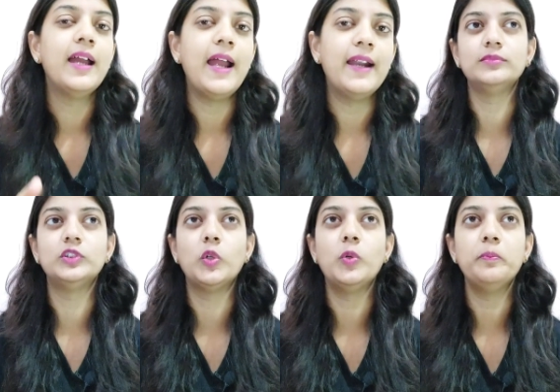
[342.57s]

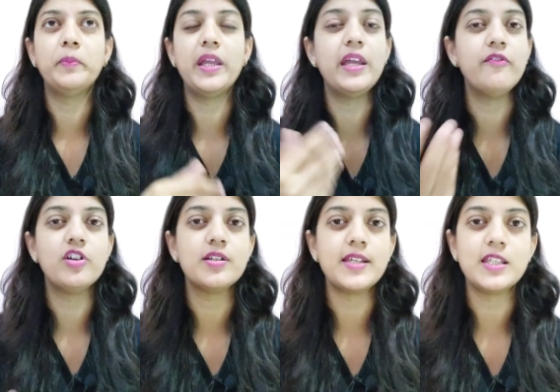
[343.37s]
and
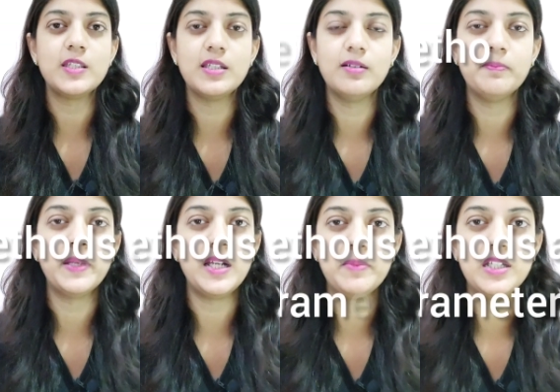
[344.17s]
behaviors as
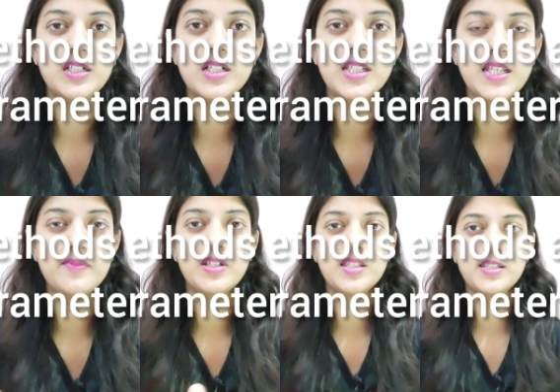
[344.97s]
parameters,
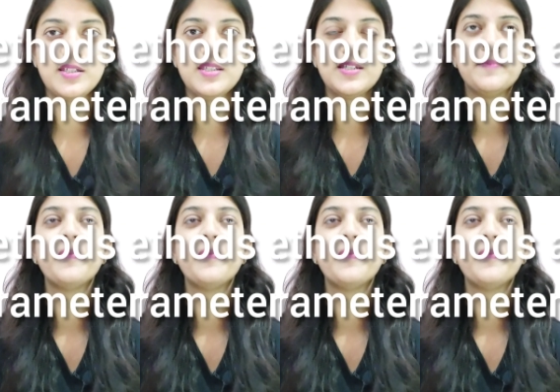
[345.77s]
as we discussed.